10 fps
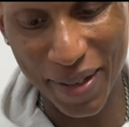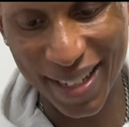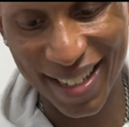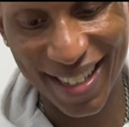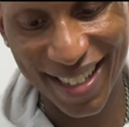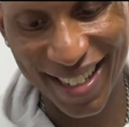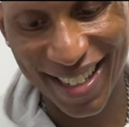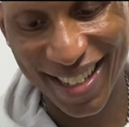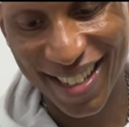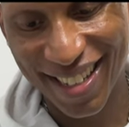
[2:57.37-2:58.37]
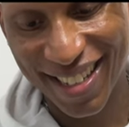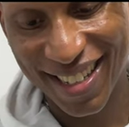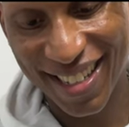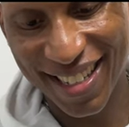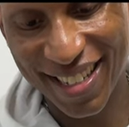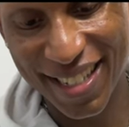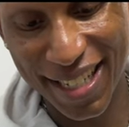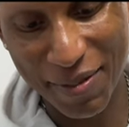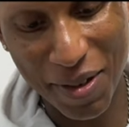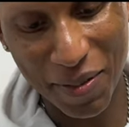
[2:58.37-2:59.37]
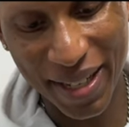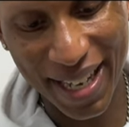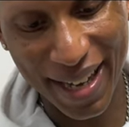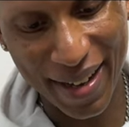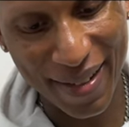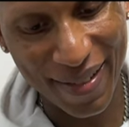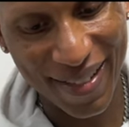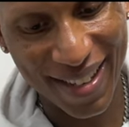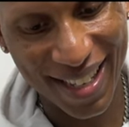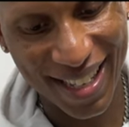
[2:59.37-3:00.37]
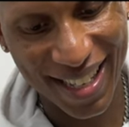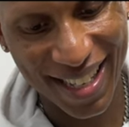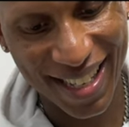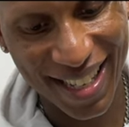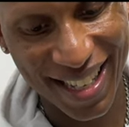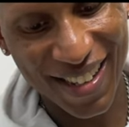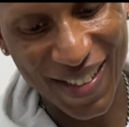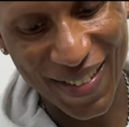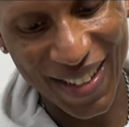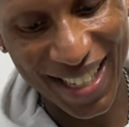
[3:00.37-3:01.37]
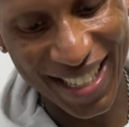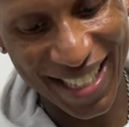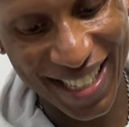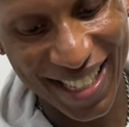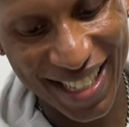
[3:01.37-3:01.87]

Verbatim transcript: peek and see what we have. Alright,